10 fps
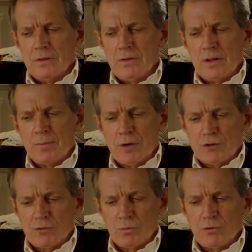The
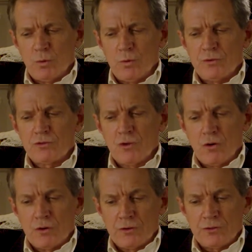impression was always
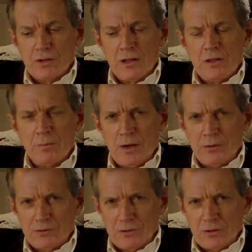strongest in the
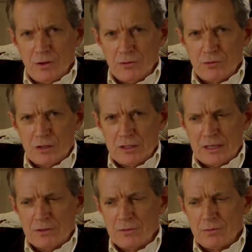most
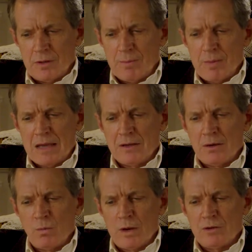contradictory manner
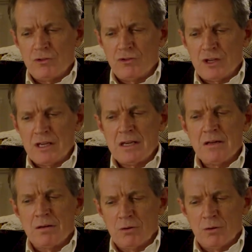when she
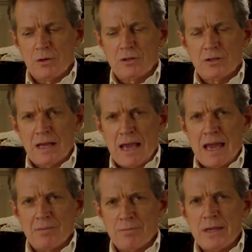looked
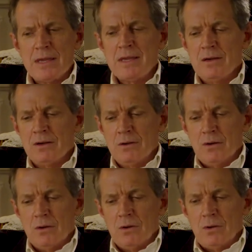at me,
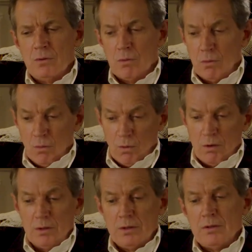
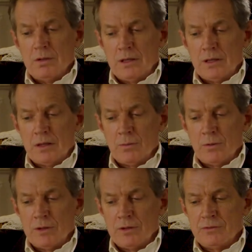or, in other
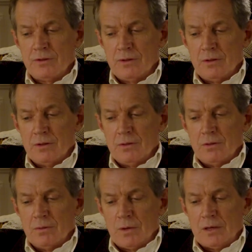words,
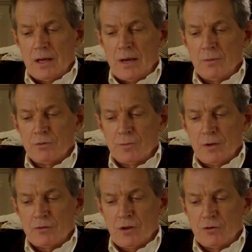when I was
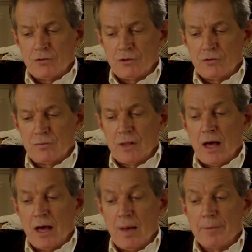most conscious of the
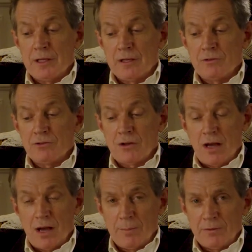harmony and
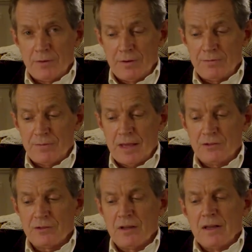charm of her
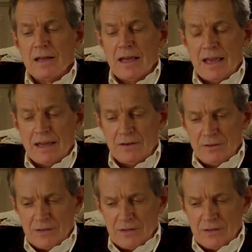face, and